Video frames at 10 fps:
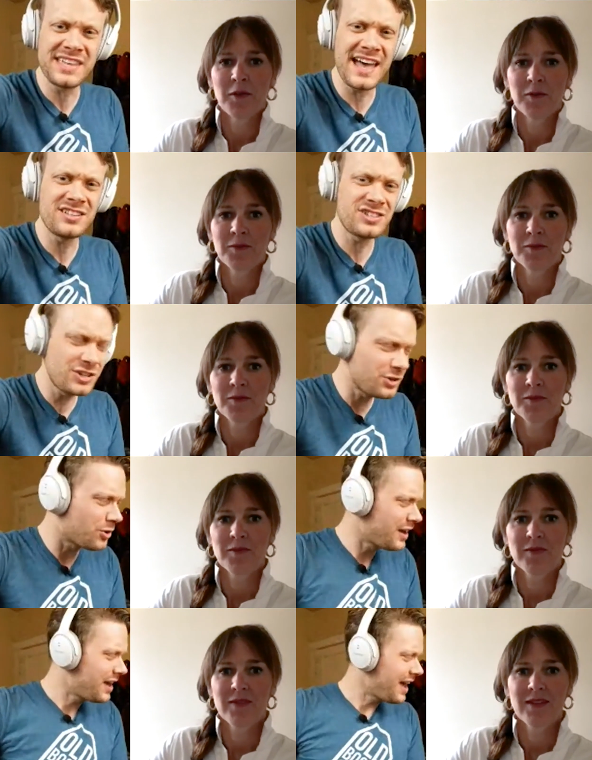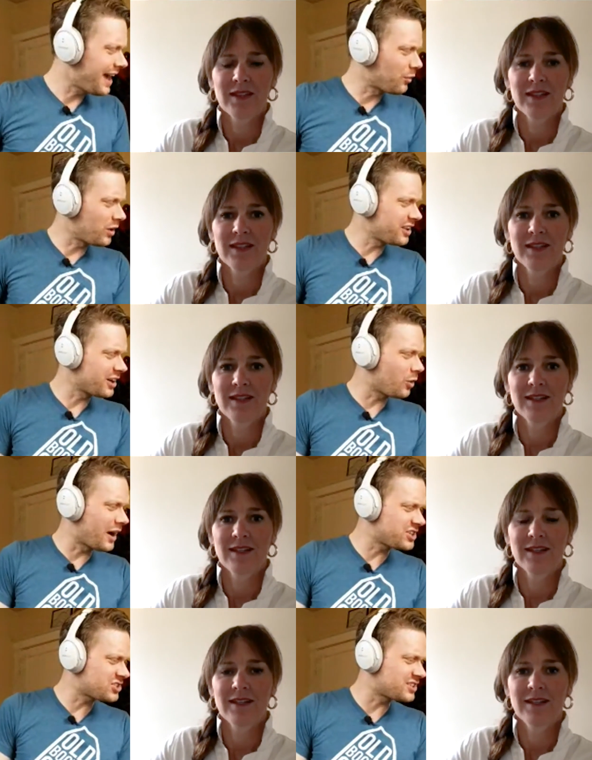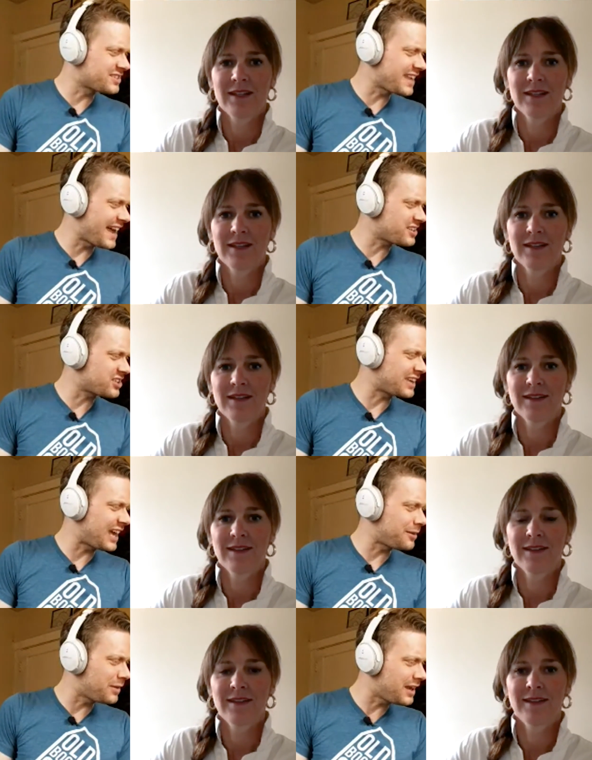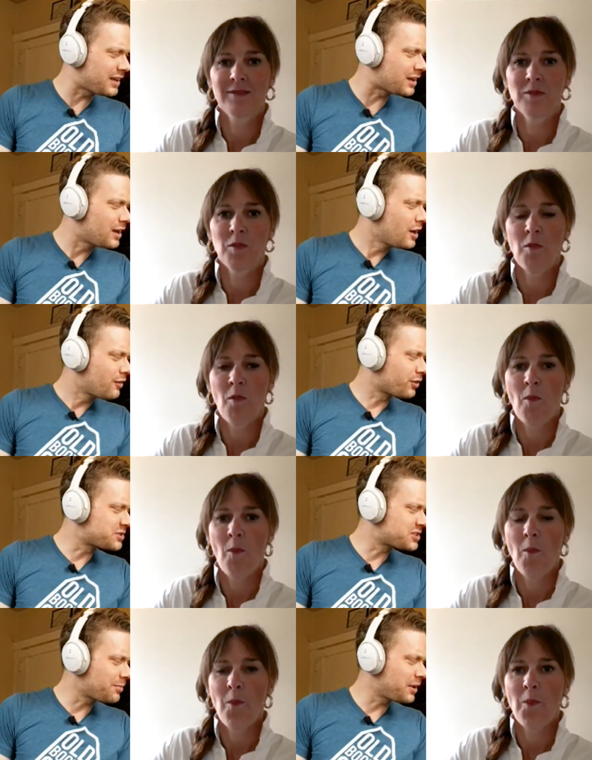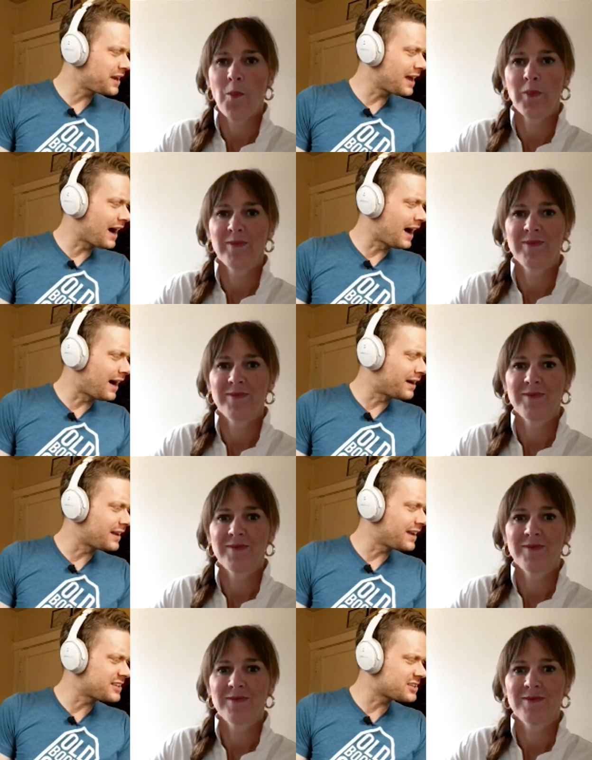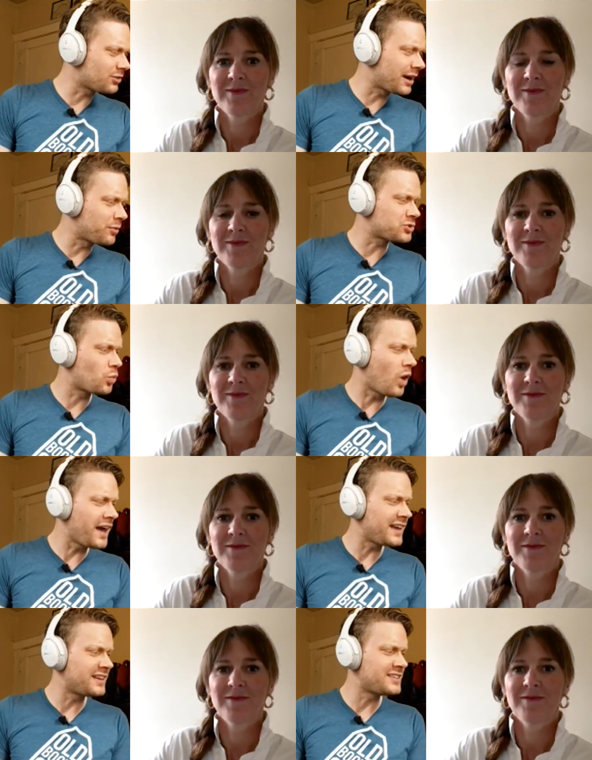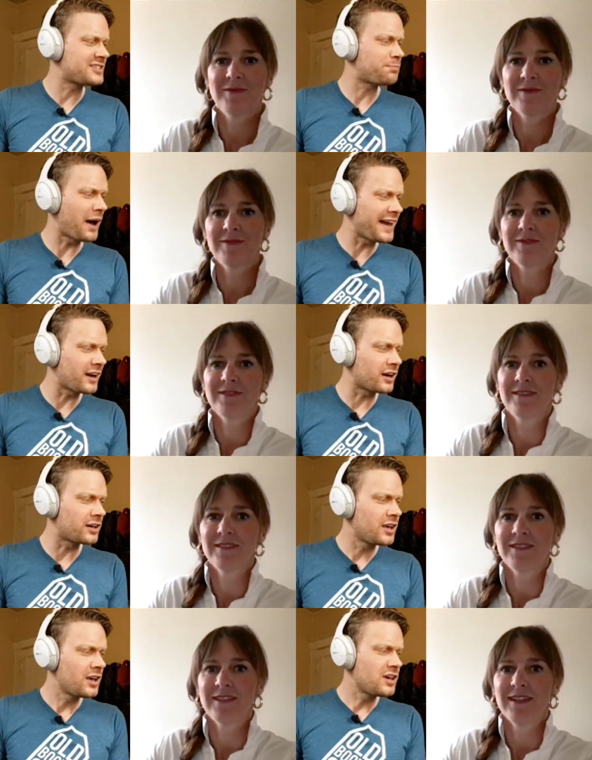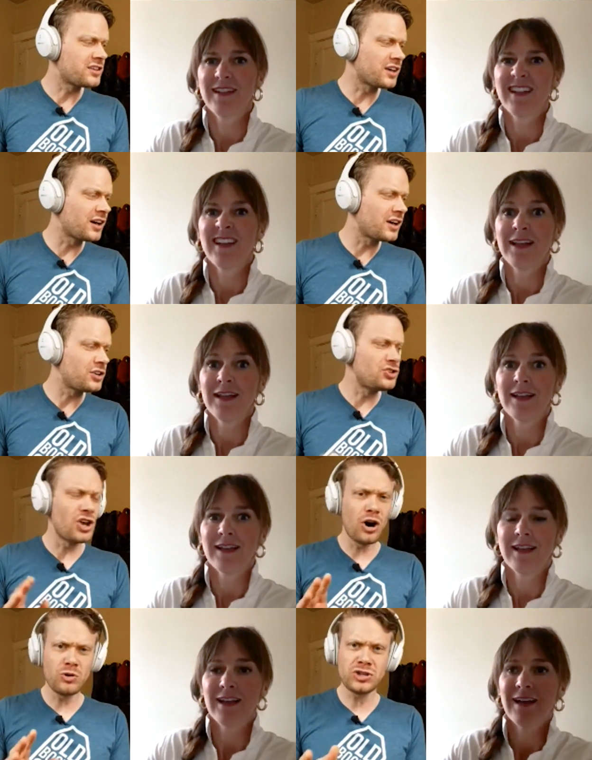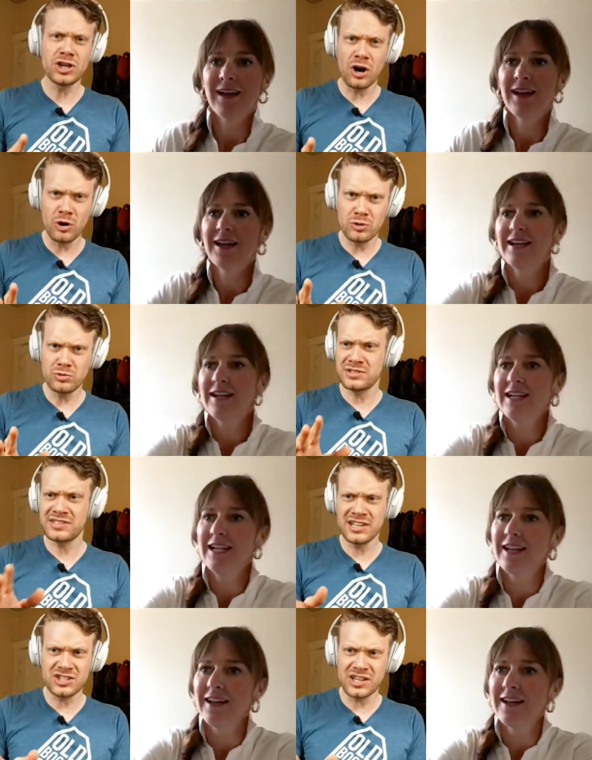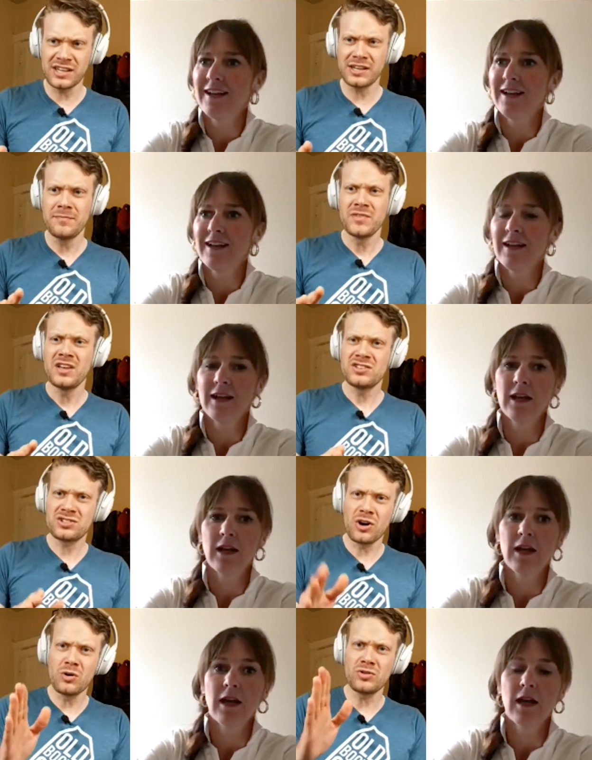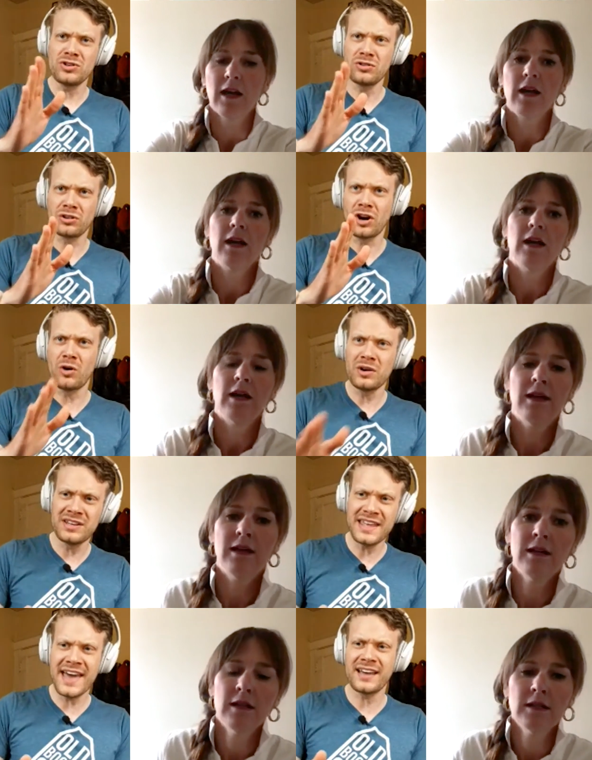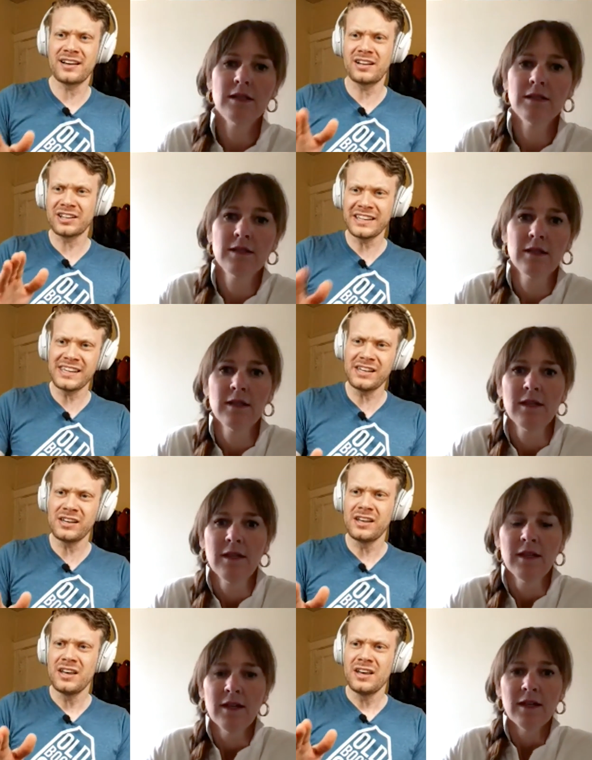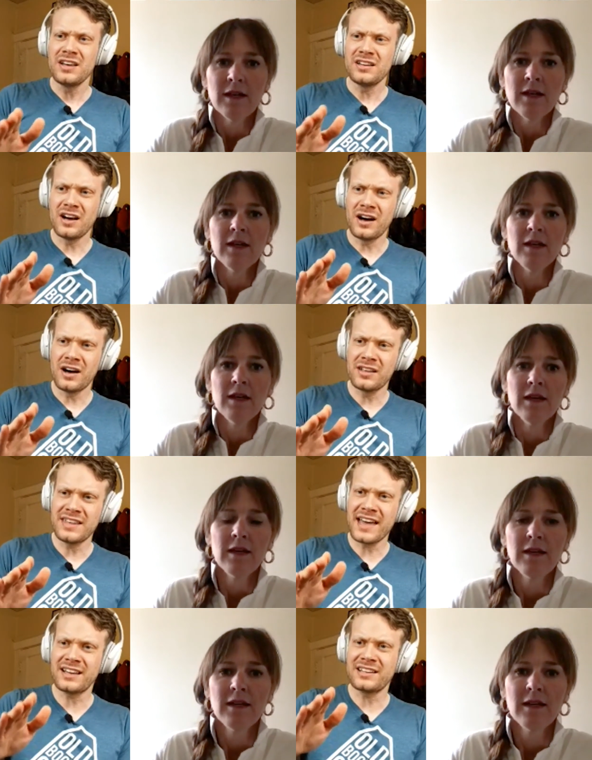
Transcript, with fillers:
Speaker 1: that too. And one of the questions that actually came in from somebody on Instagram was what inspired the no toe stitching. So you're going in that clean, uh, that